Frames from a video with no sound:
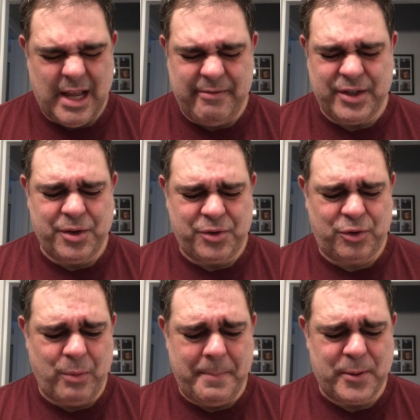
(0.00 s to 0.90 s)
ever so
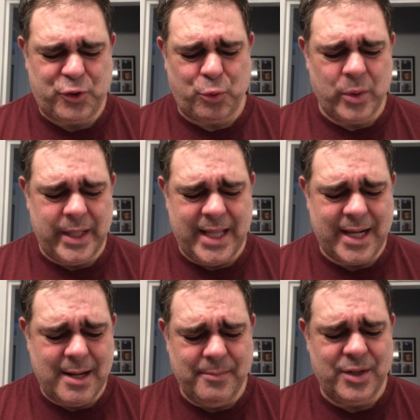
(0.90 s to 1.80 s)
sweet patchouli
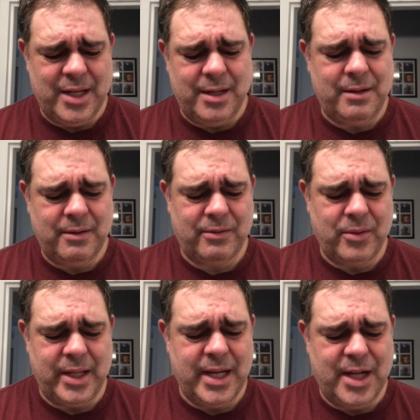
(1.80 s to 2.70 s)
that comes in
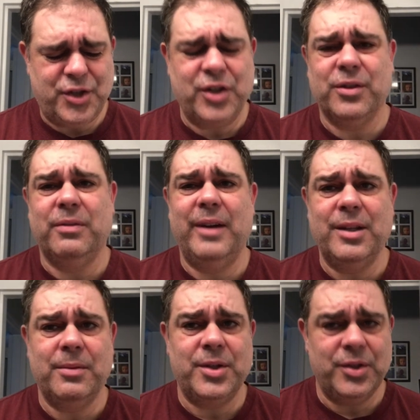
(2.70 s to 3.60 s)
through the chiseled
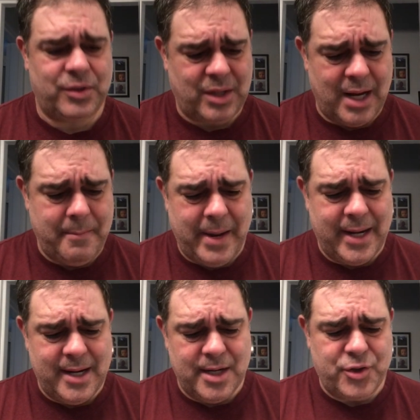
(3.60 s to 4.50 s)
face, which has kind of
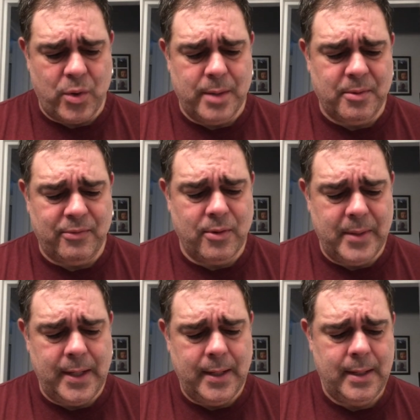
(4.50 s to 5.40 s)
made it enjoyable for
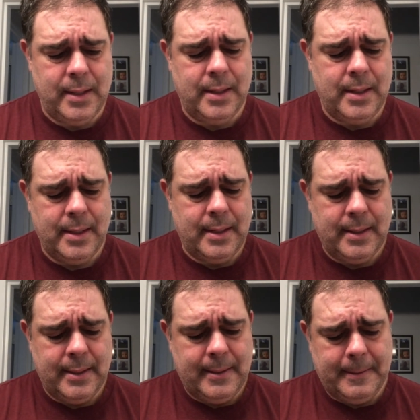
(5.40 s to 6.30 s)
me.
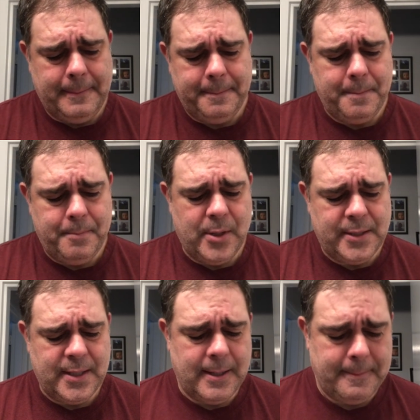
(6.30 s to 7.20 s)
But,